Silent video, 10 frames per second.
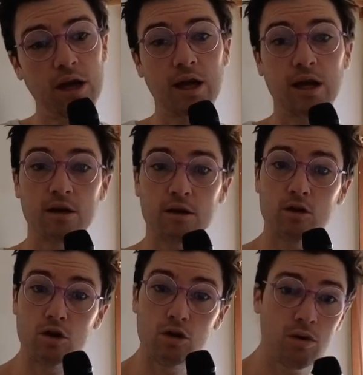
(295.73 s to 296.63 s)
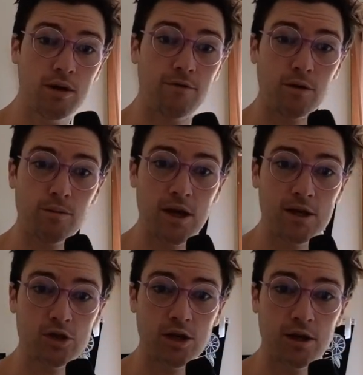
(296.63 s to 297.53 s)
And new
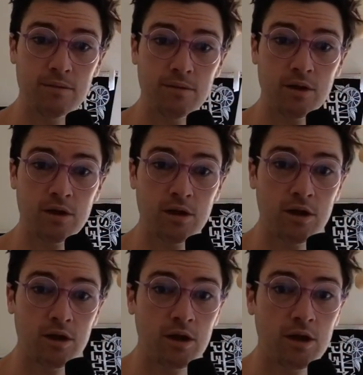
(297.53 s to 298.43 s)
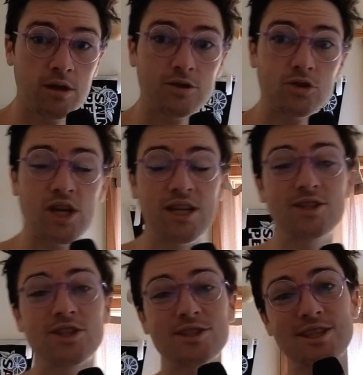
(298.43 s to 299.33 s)
information
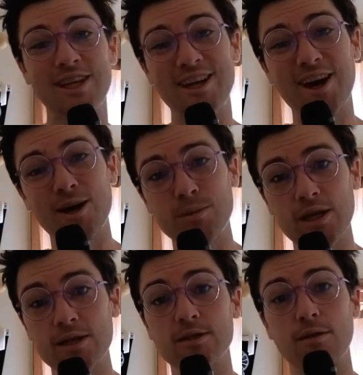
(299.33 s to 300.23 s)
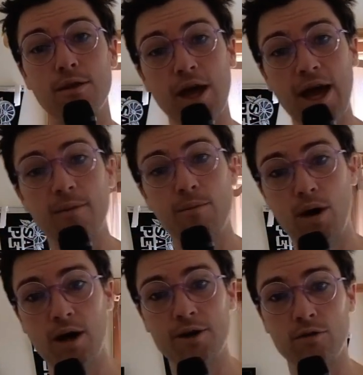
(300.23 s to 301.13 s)
changes and updates that
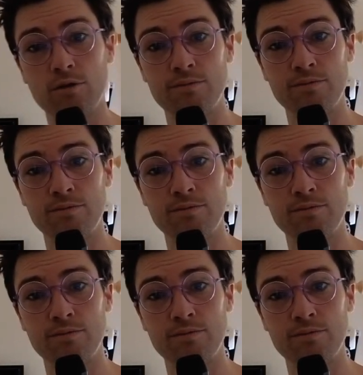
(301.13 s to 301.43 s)
model.